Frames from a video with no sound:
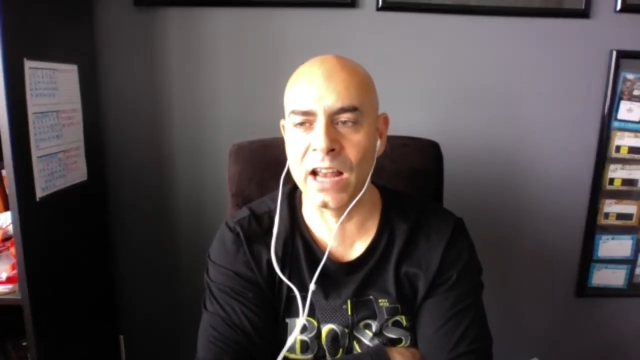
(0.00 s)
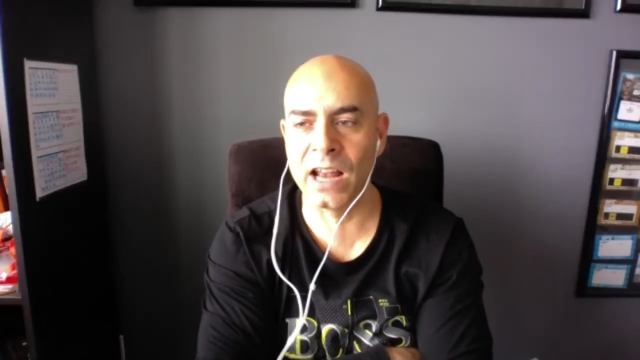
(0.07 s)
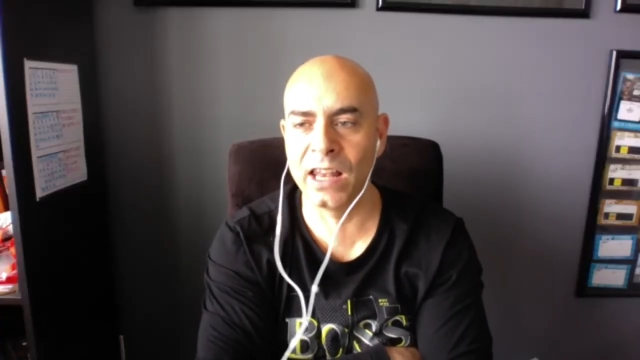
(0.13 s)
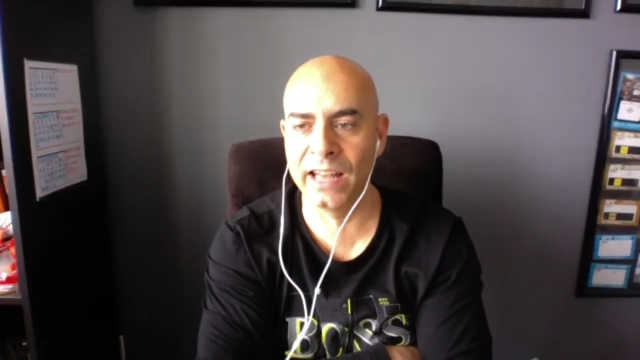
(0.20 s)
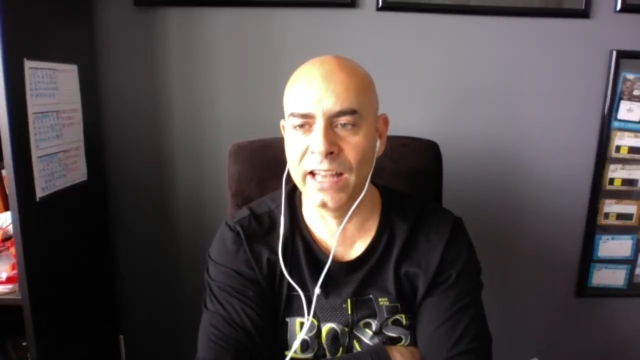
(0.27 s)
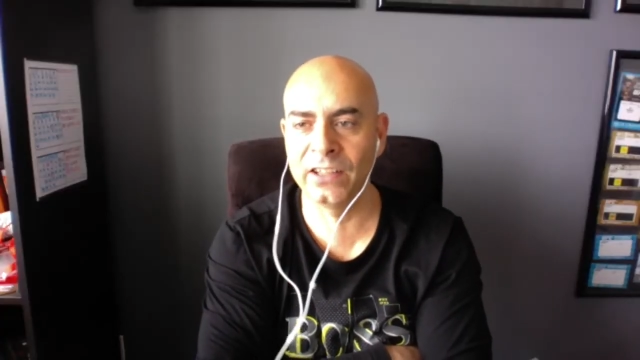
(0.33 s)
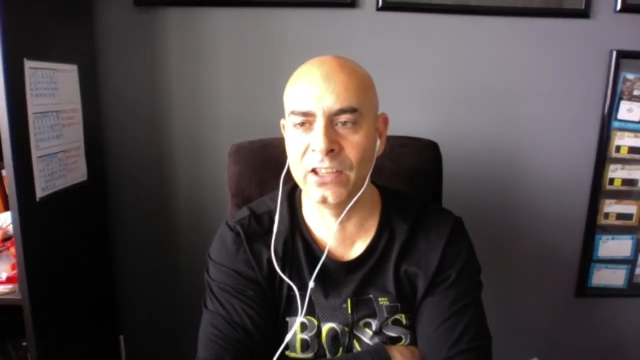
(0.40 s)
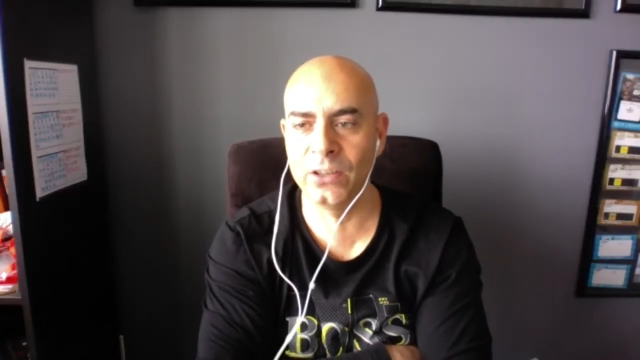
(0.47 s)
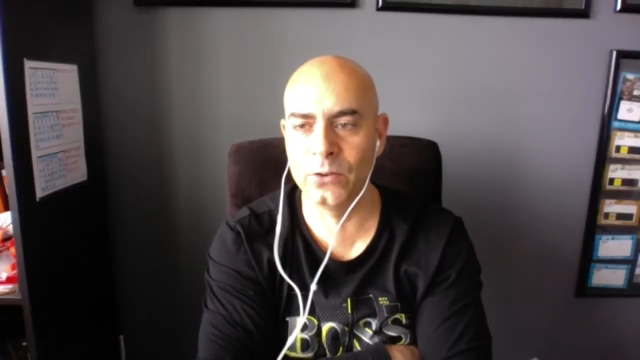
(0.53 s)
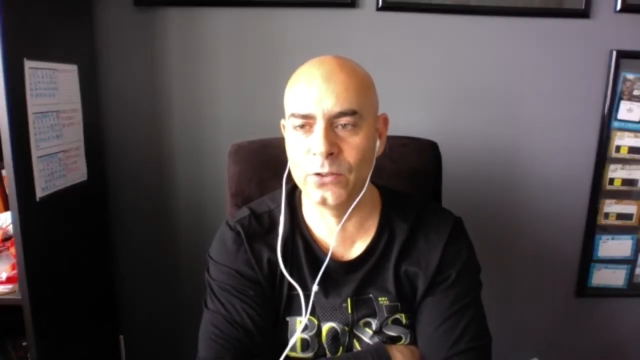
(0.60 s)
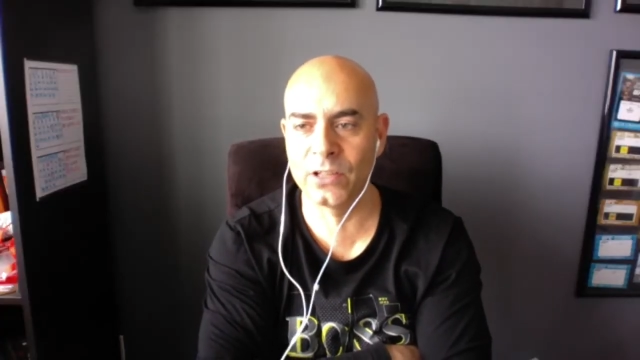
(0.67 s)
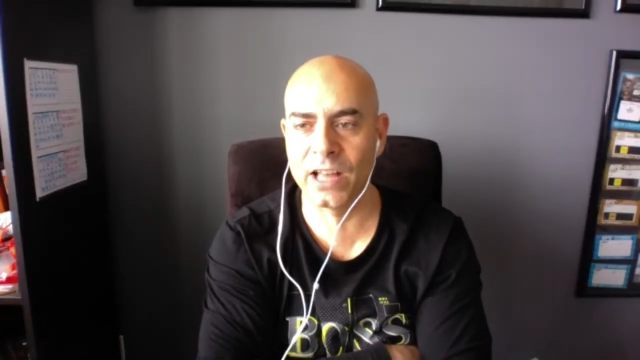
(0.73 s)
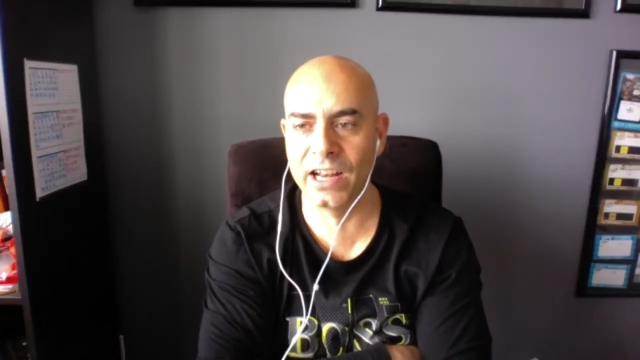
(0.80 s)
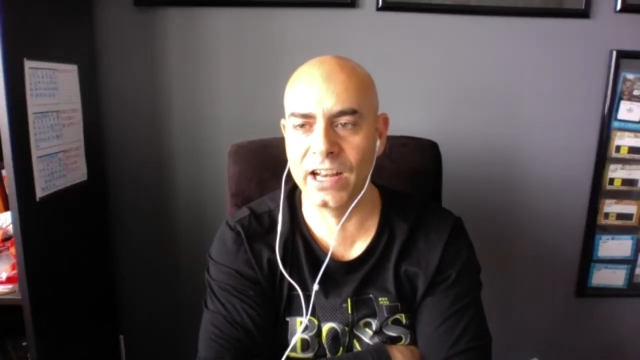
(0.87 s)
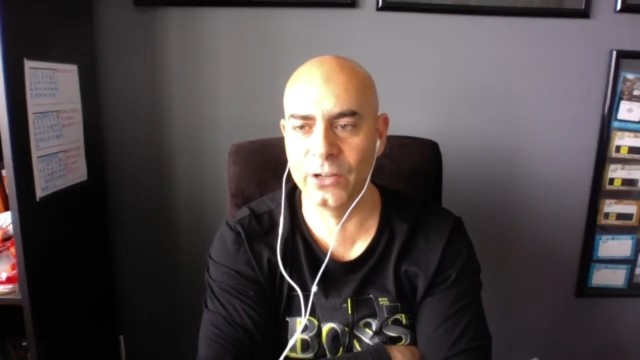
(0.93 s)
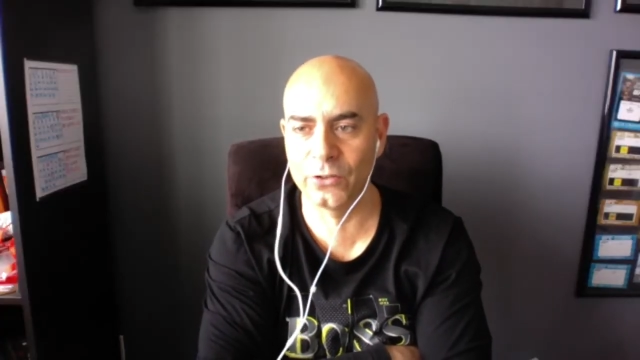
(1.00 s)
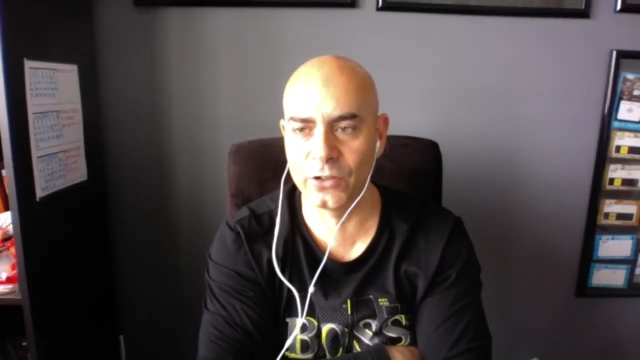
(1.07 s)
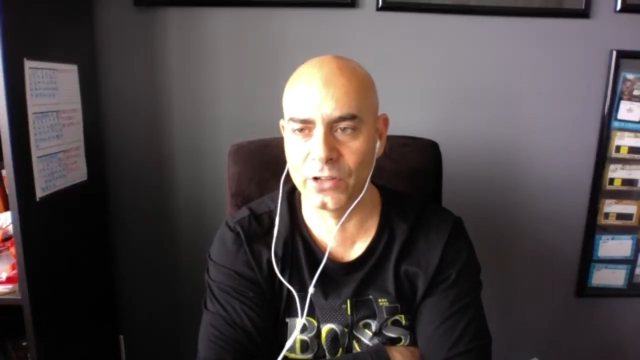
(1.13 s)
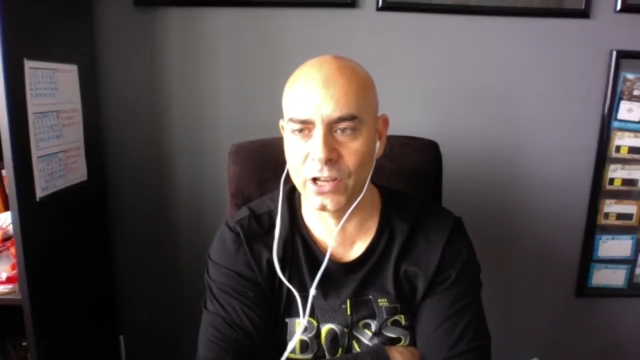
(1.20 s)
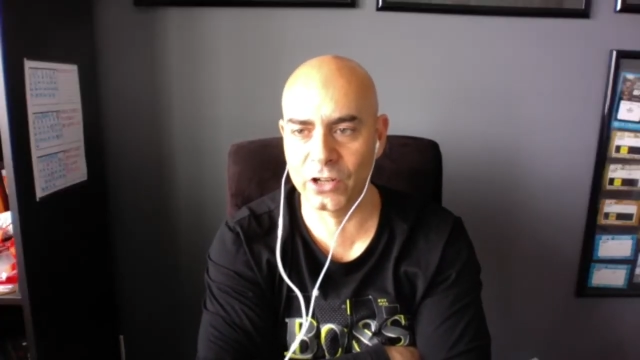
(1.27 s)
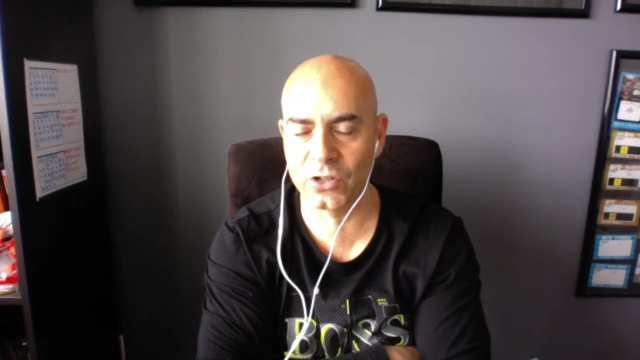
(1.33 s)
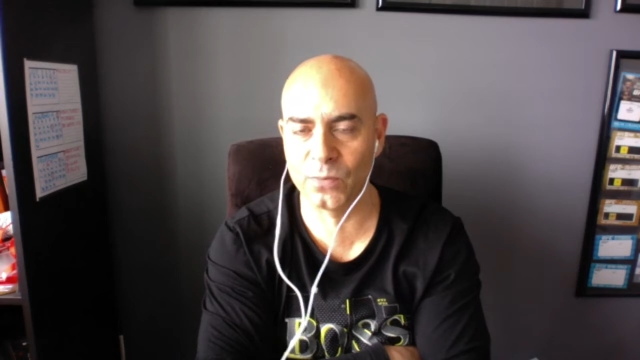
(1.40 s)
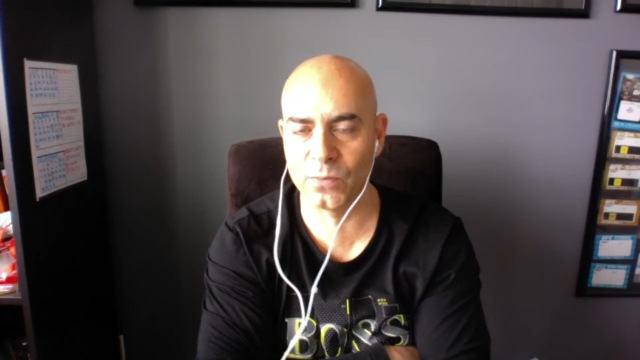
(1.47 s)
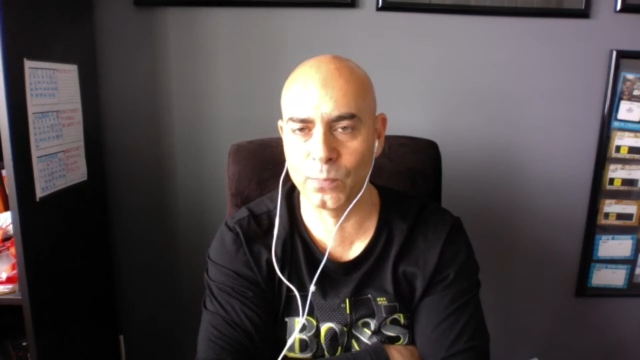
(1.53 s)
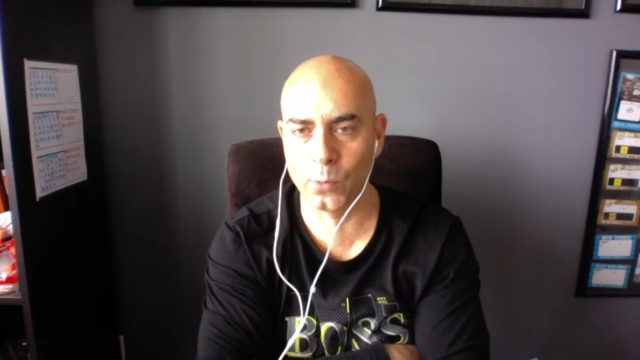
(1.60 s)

I like to use that introduction